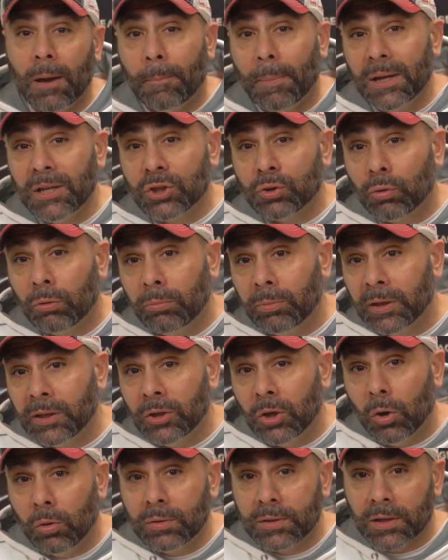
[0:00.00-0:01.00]
by scribbling
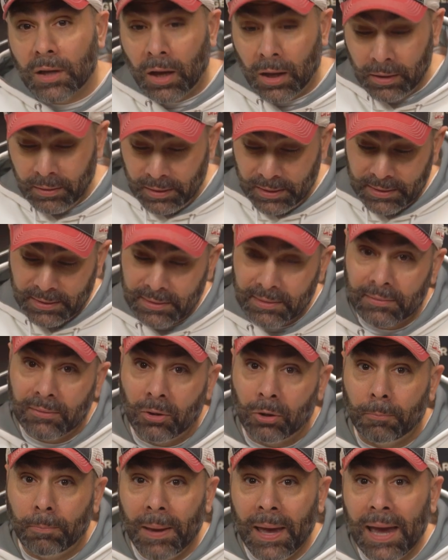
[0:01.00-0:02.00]
notes on this
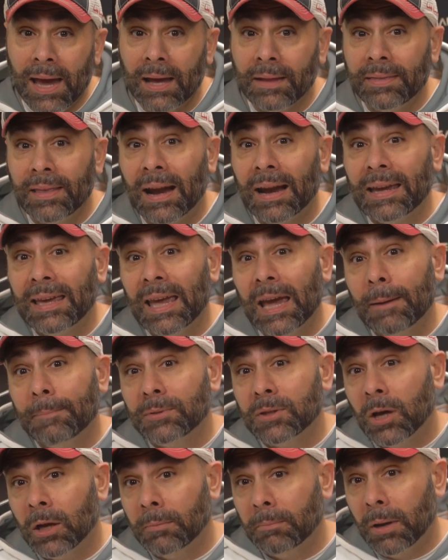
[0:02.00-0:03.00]
little pad that I
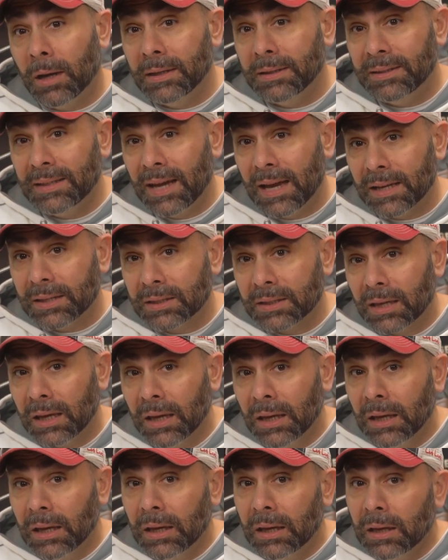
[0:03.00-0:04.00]
kept on my desk.
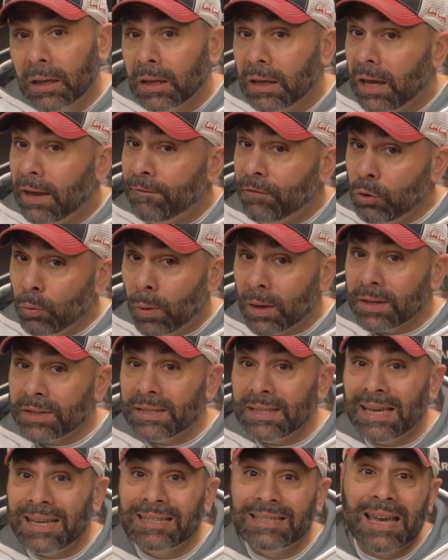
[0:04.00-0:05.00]
If you want to
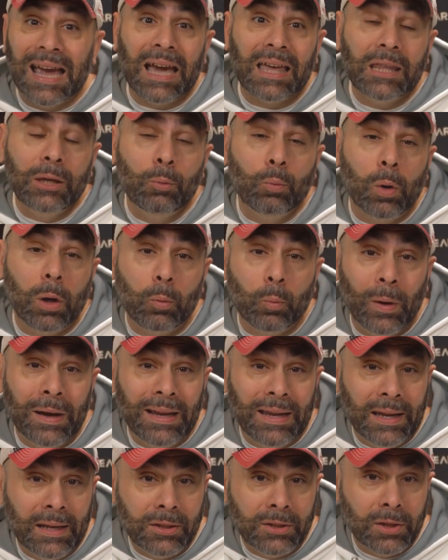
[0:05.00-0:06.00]
see exactly what
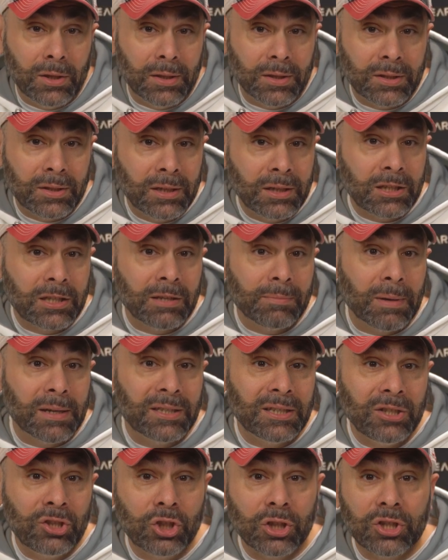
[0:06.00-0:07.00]
went into the system, I
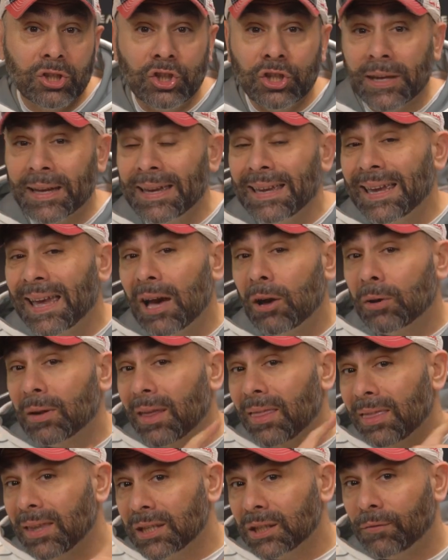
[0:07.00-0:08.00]
suggest checking
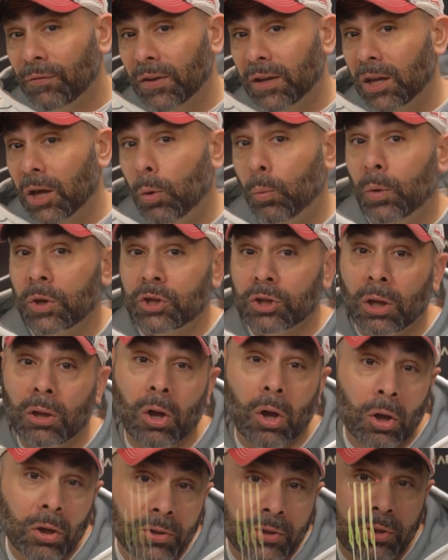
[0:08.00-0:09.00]
out this video, which
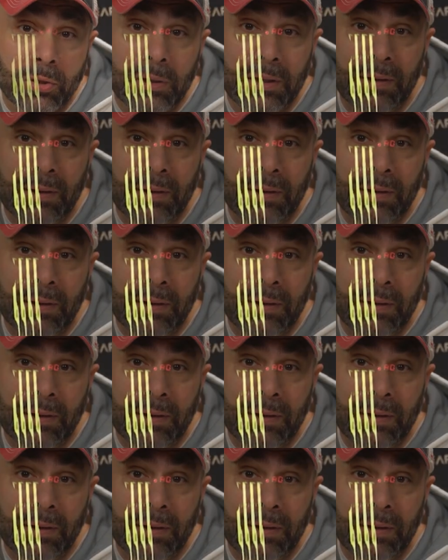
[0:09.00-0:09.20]
I'll also